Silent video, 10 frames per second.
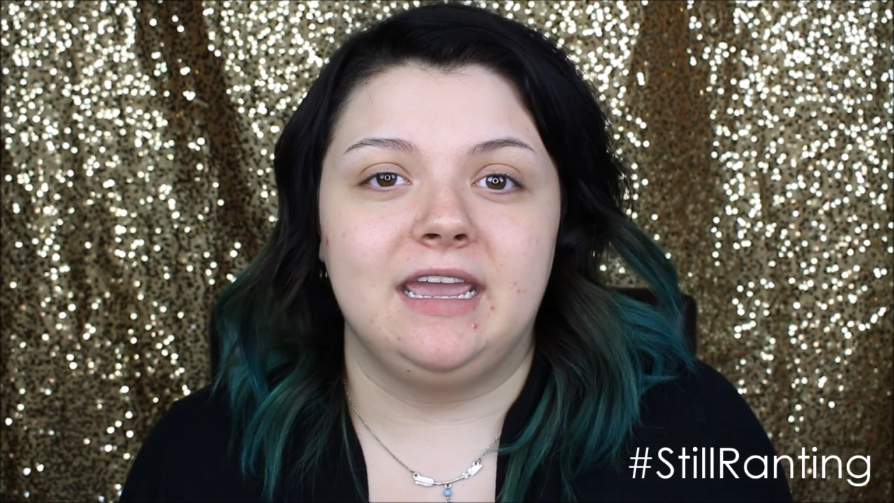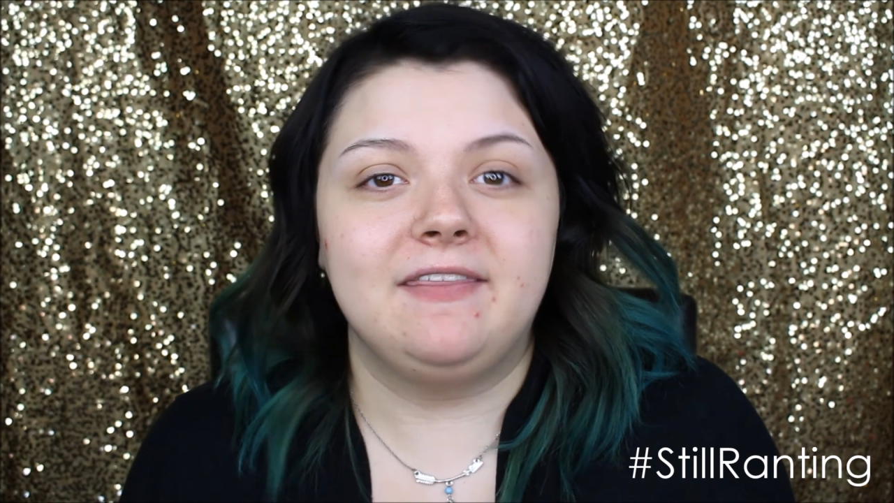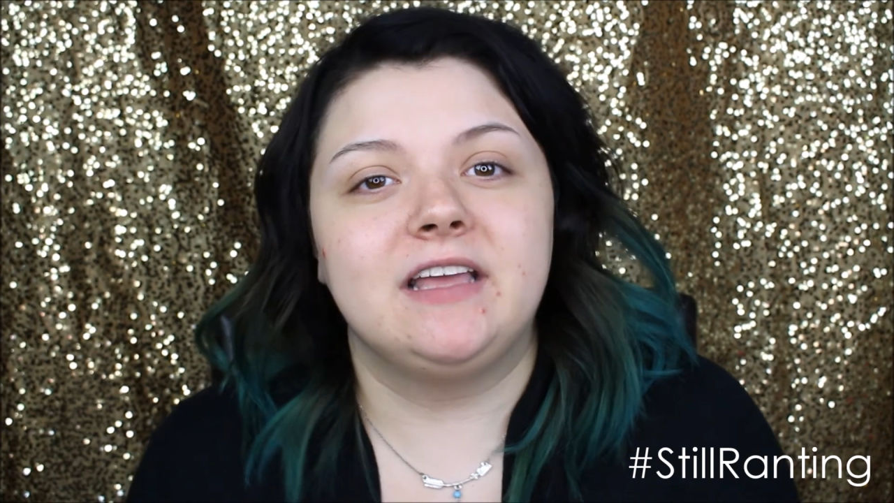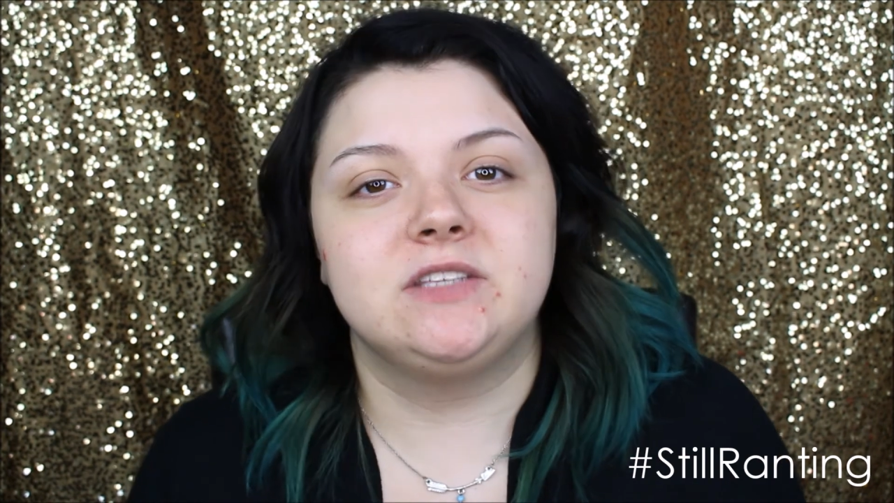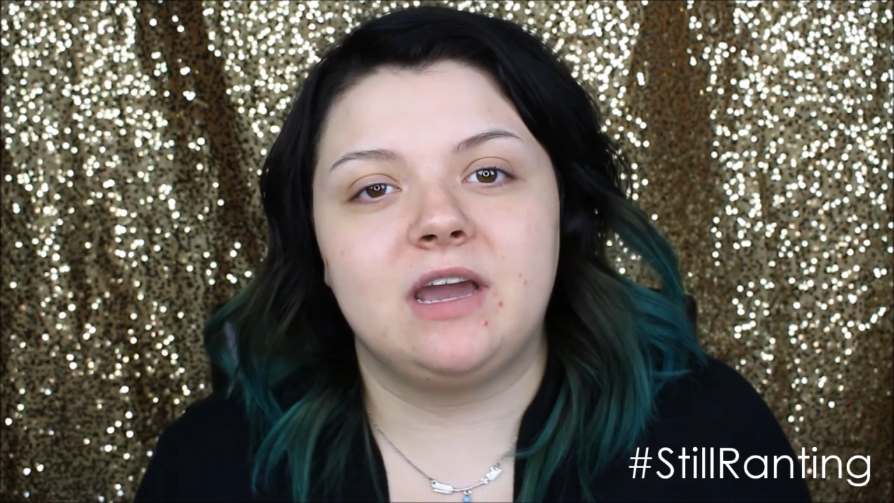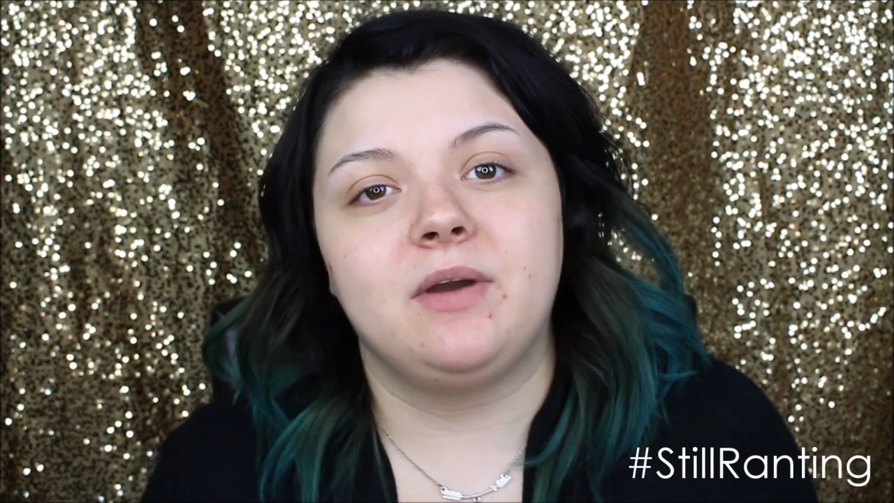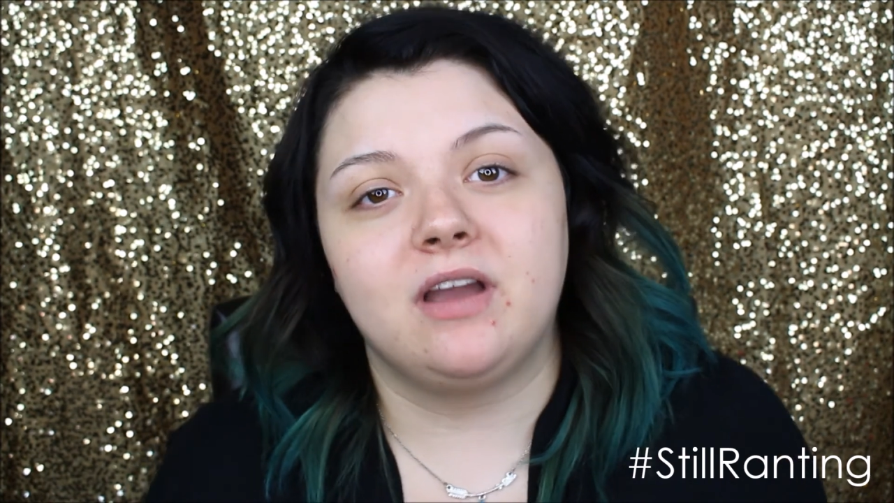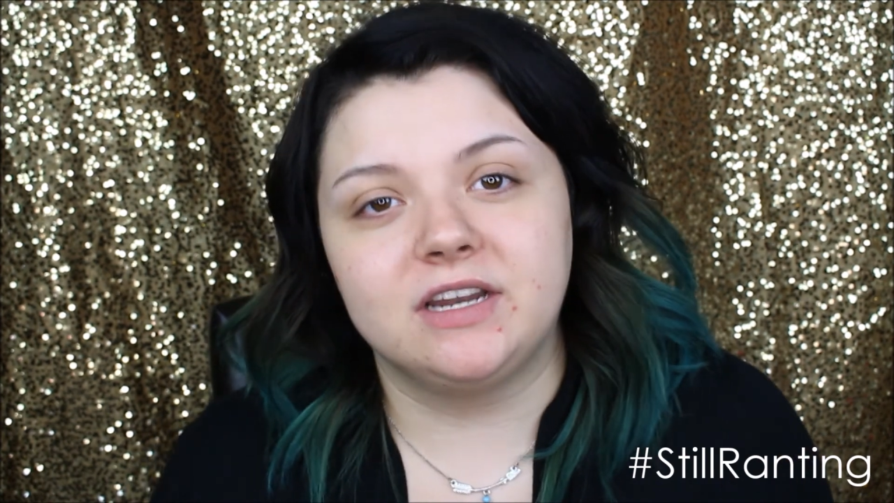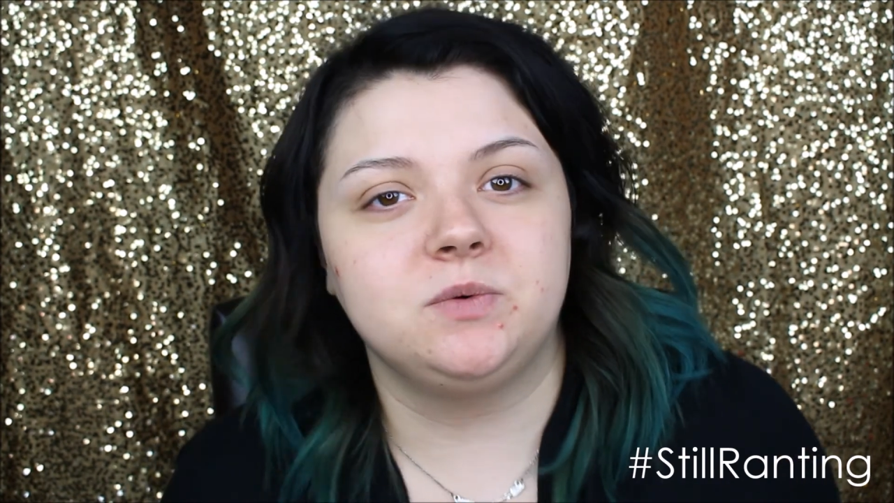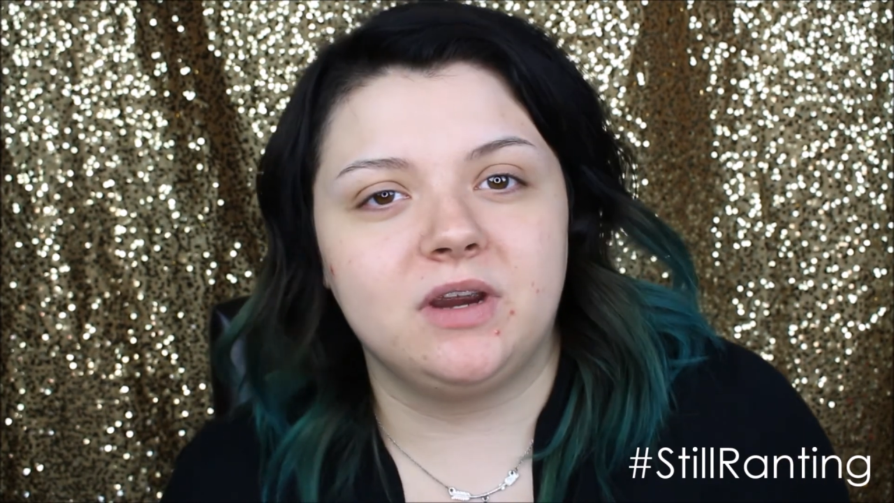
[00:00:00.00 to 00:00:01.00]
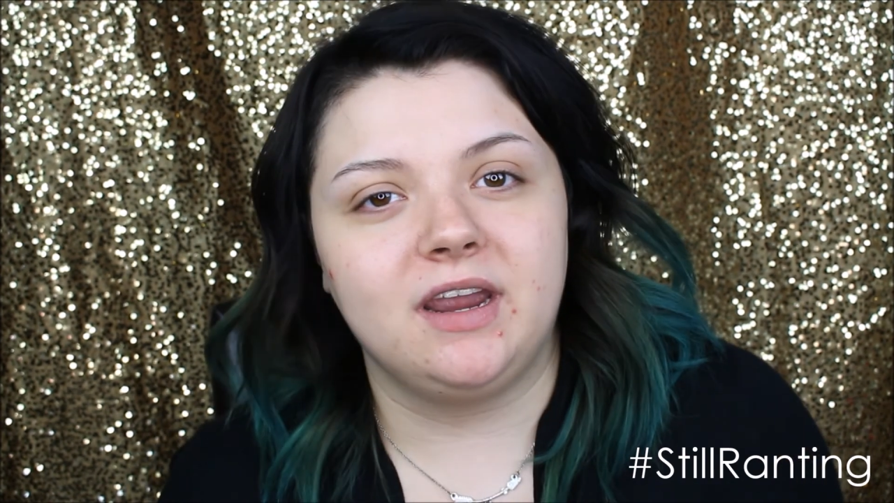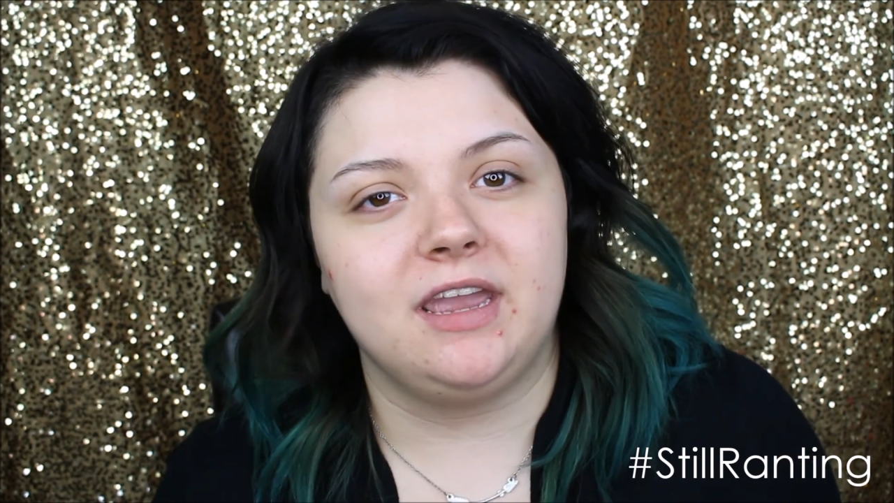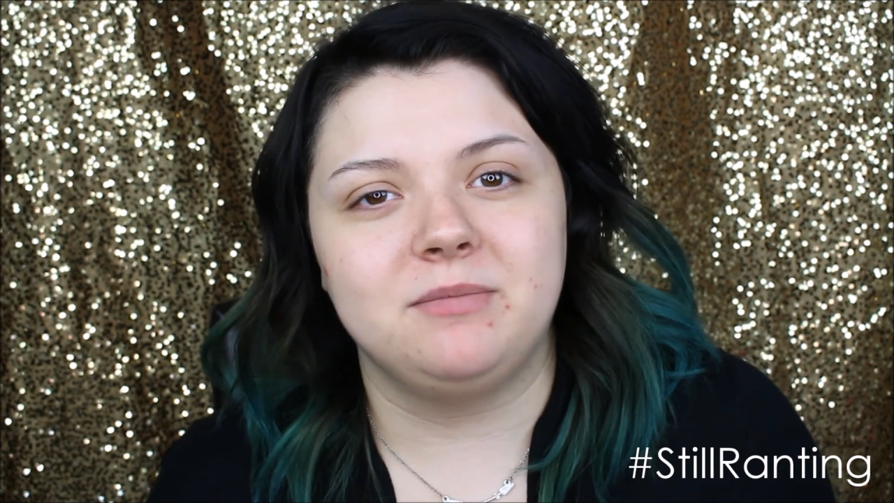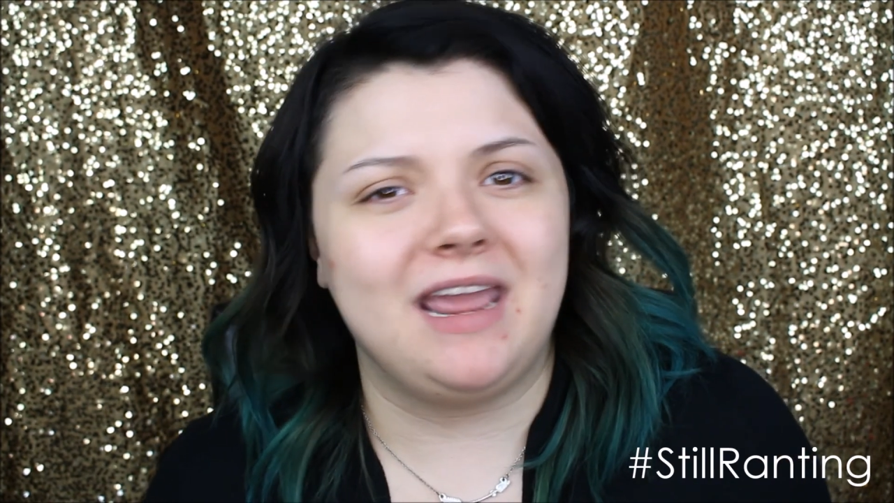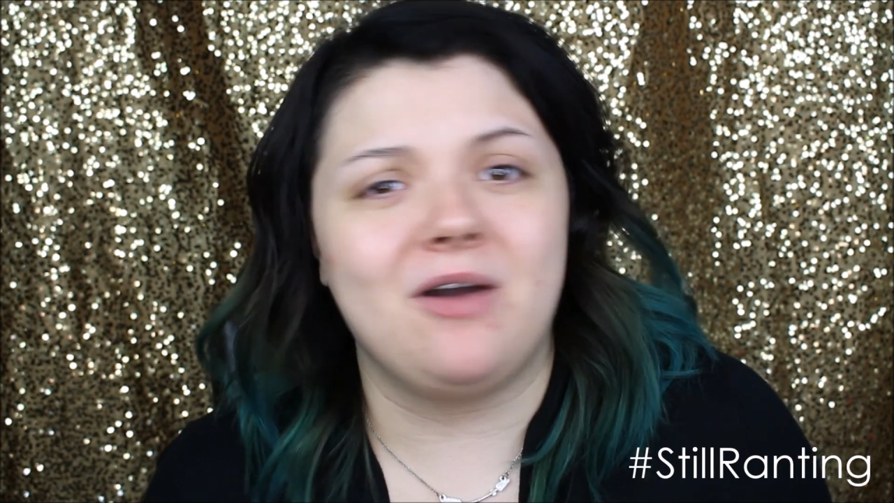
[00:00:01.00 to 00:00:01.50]
And that's how I got to where I
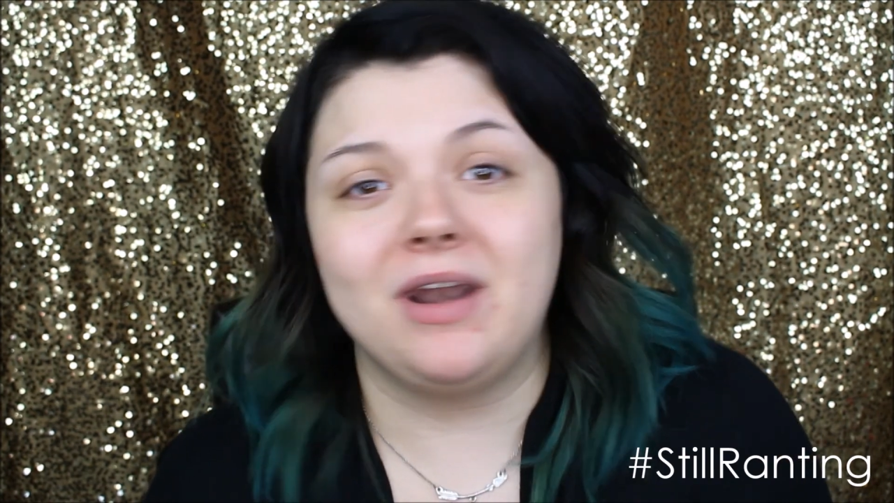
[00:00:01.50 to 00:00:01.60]
am now.